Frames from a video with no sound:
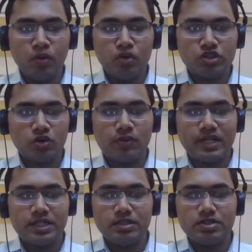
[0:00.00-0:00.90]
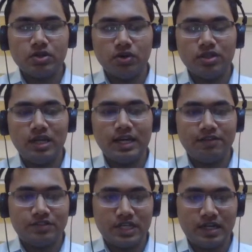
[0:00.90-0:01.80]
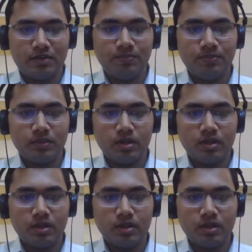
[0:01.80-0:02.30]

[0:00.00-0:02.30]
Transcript: post your questions on the live chat.